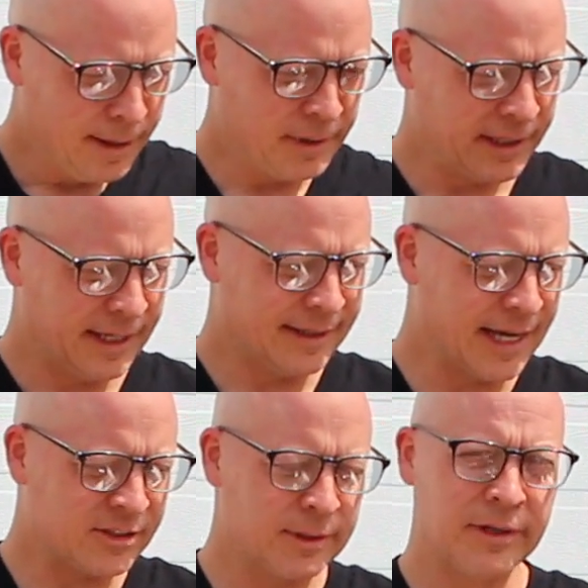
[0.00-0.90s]
But
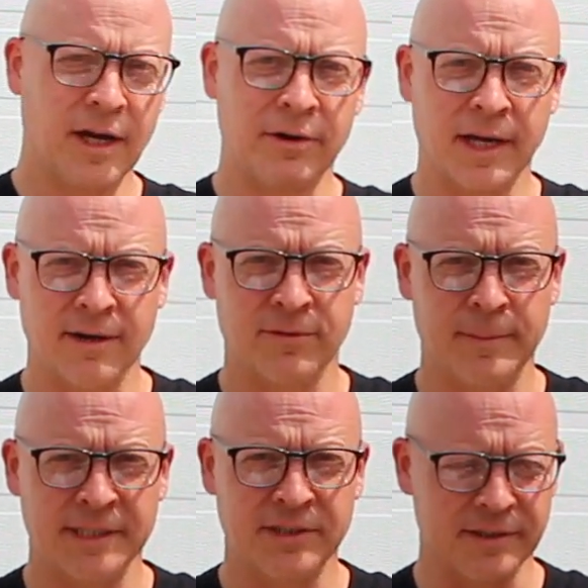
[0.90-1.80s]
that's really all I got for
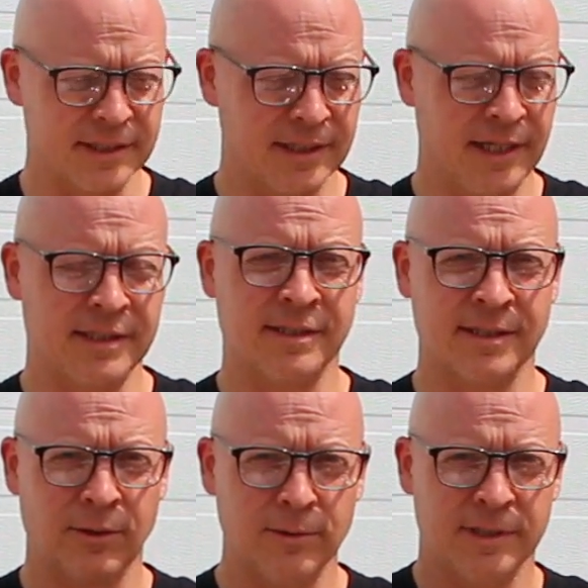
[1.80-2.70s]
mussels. It's
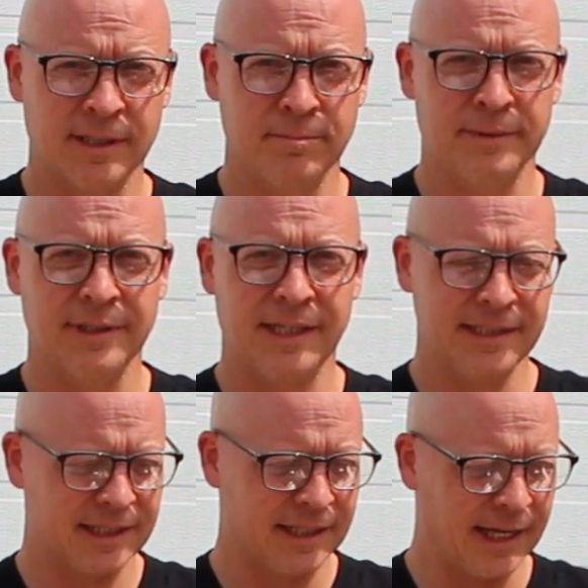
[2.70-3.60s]
so simple and
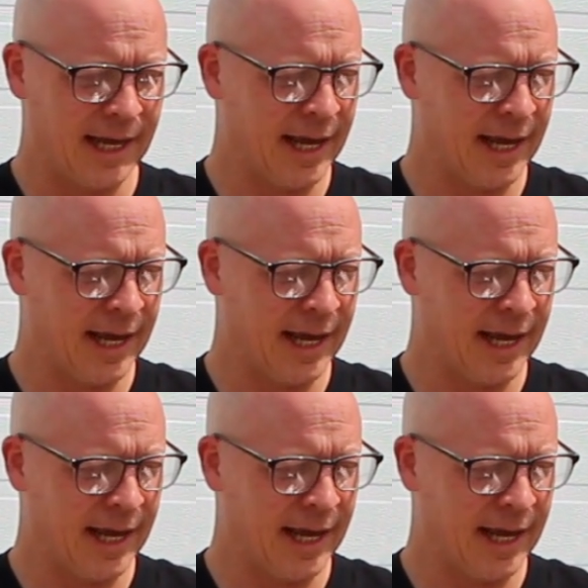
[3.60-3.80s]
easy.